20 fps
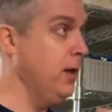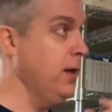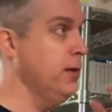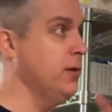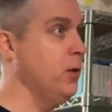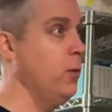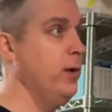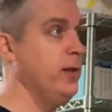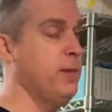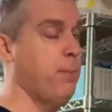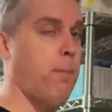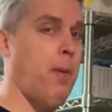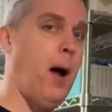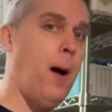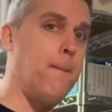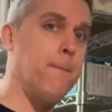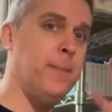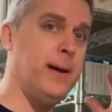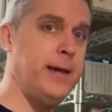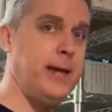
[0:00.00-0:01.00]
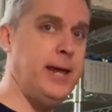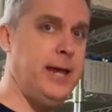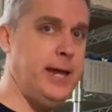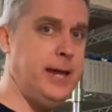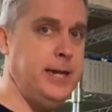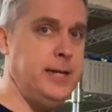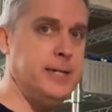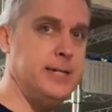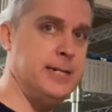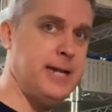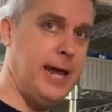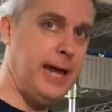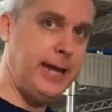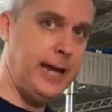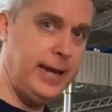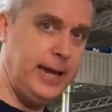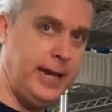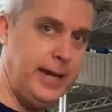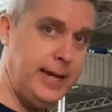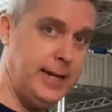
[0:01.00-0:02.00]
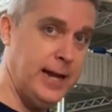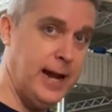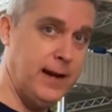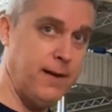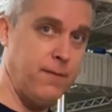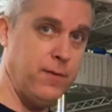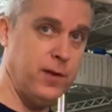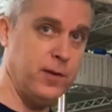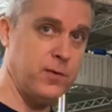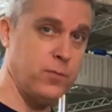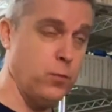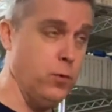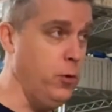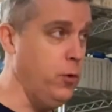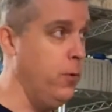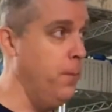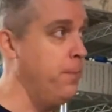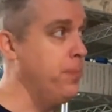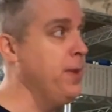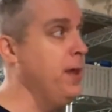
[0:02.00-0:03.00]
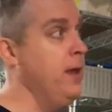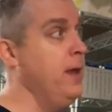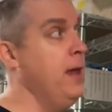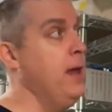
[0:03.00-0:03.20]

So it's pumping heat and taking heat out of this room.